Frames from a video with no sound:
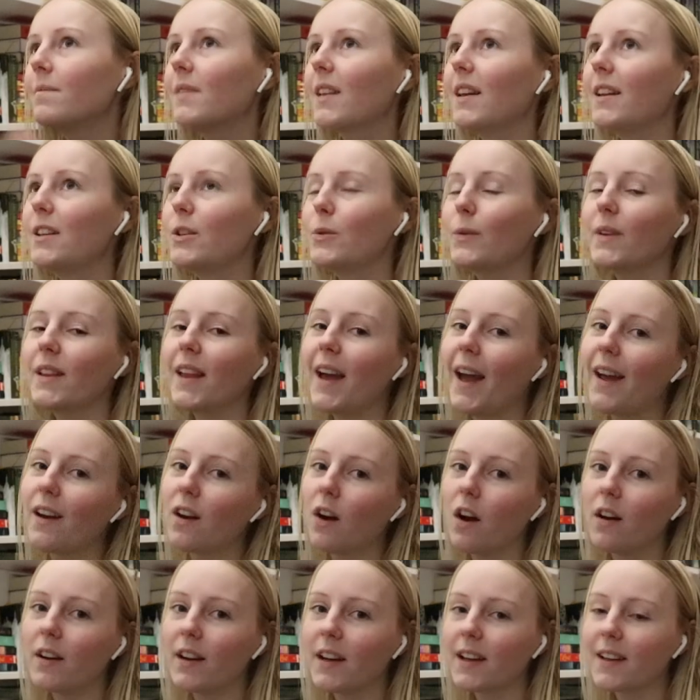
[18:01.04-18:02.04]
it's really
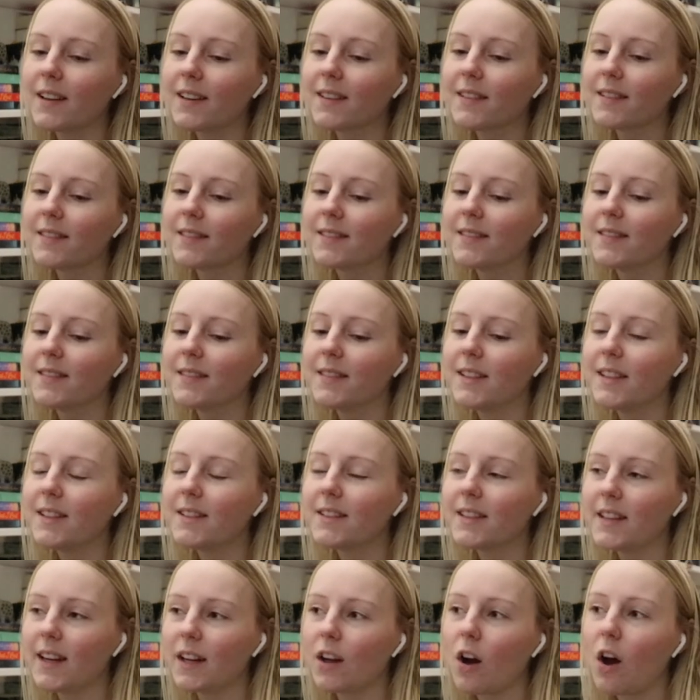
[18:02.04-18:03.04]
iconic.
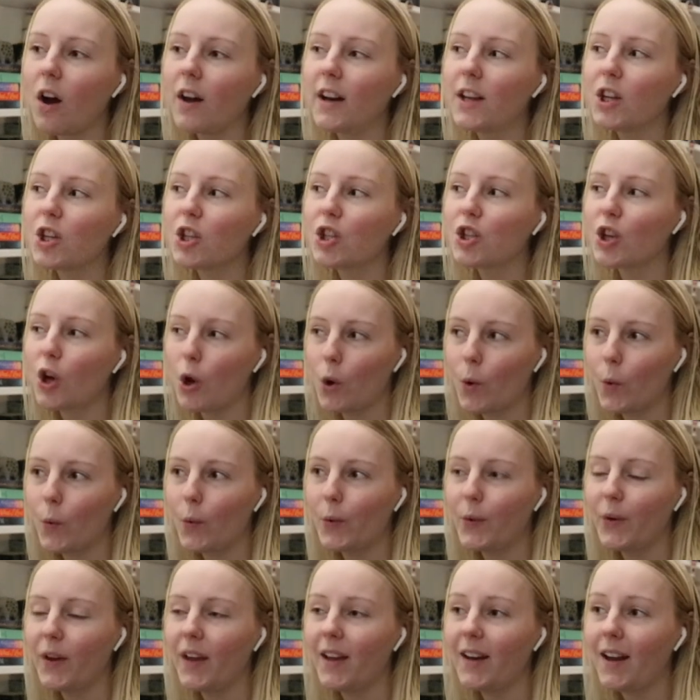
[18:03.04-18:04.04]
It's an iconic show,
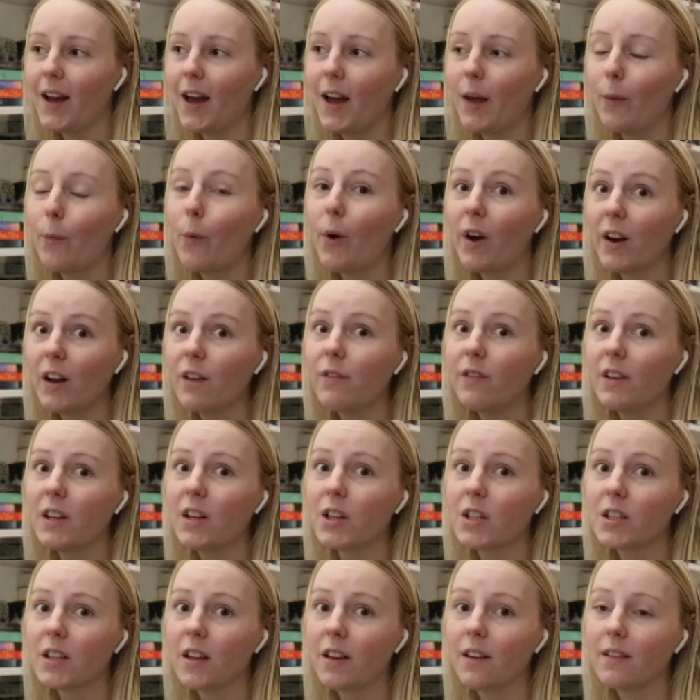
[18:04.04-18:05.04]
and I want to
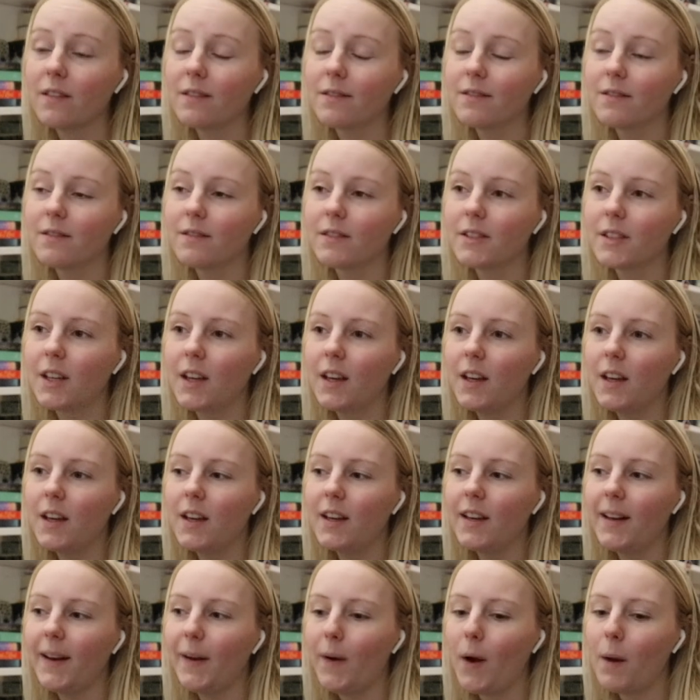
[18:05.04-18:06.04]
finish it.
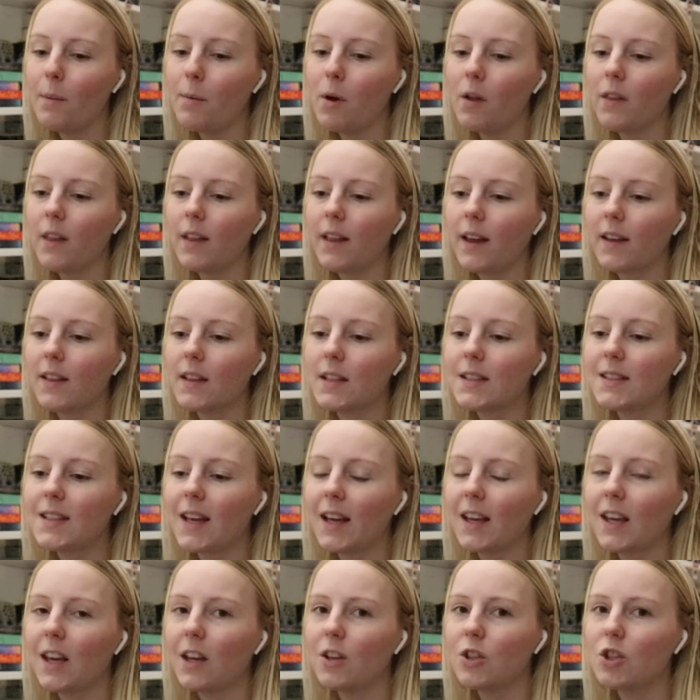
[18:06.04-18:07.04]
Now I'm on the, like, the
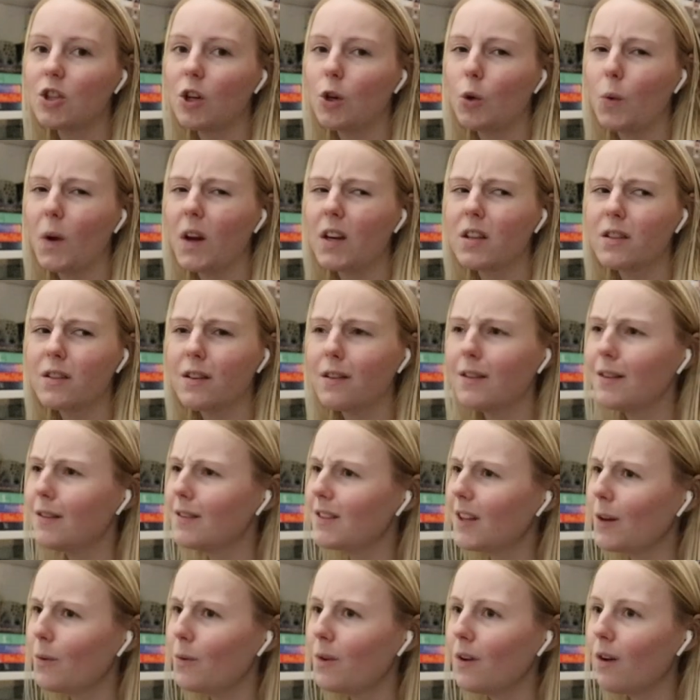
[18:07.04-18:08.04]
second generation, is
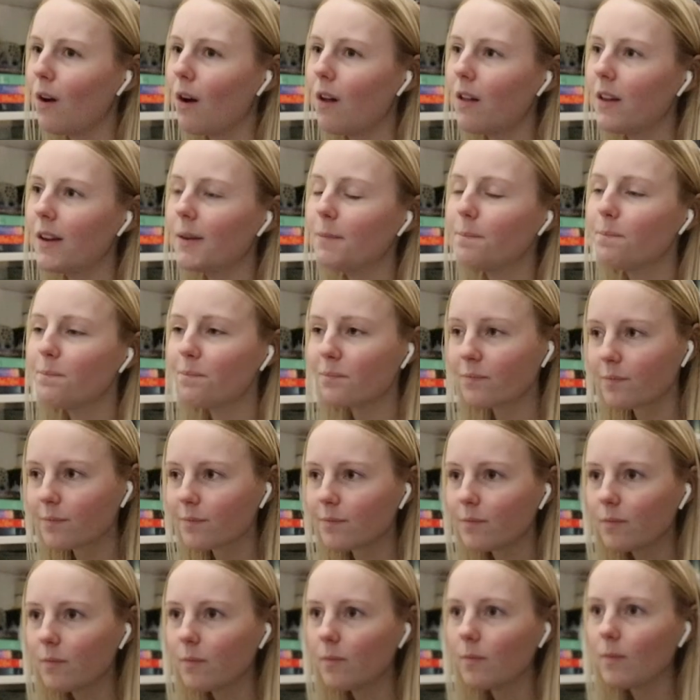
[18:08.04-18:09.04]
that what you call it?
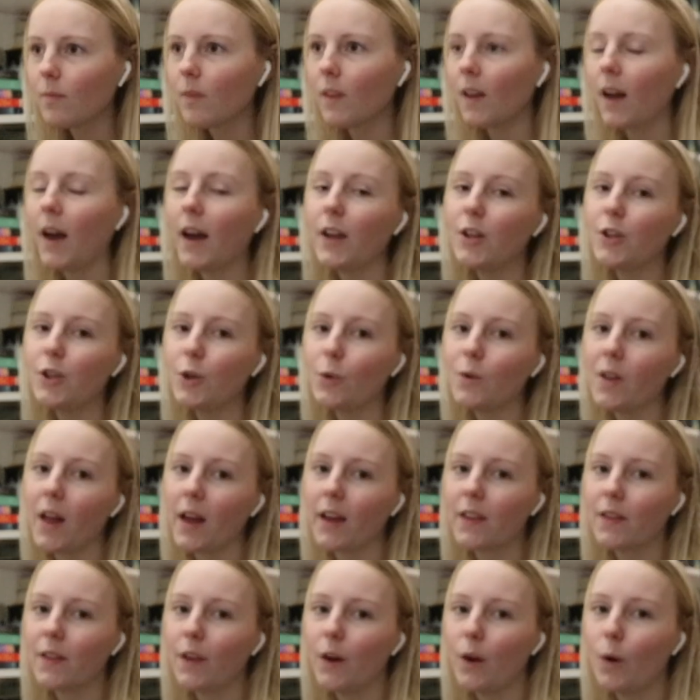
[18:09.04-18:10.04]
I do
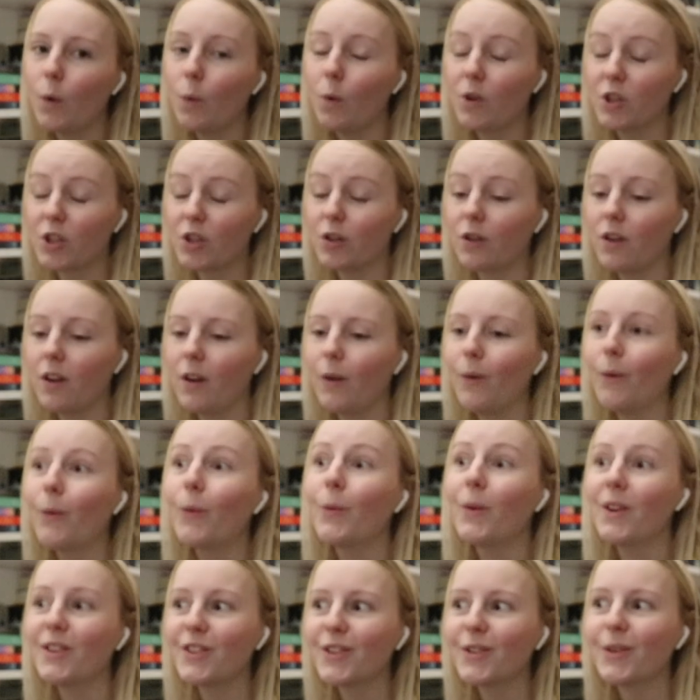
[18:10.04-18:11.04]
like the
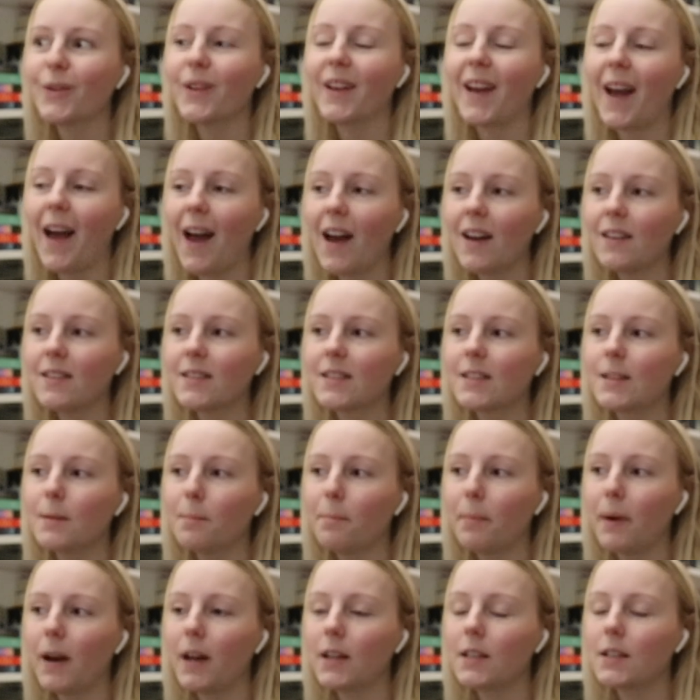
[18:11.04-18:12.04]
original cast,
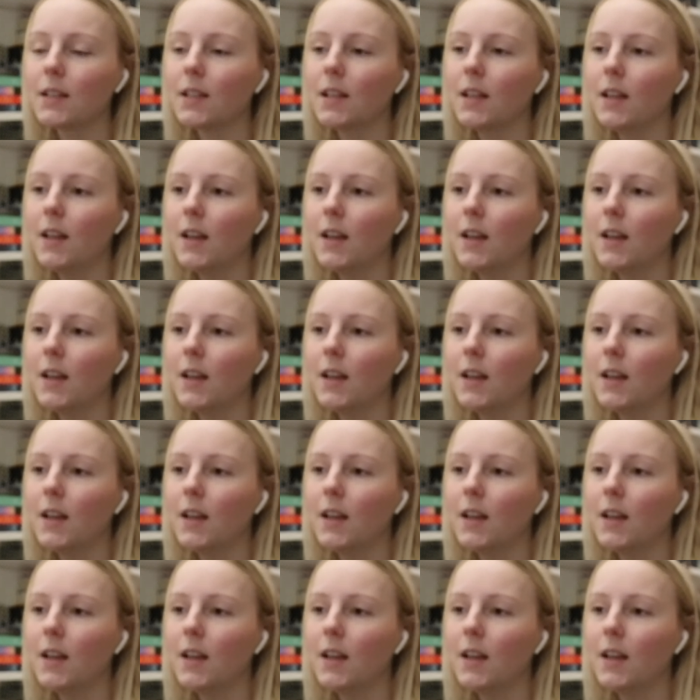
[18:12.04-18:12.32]
but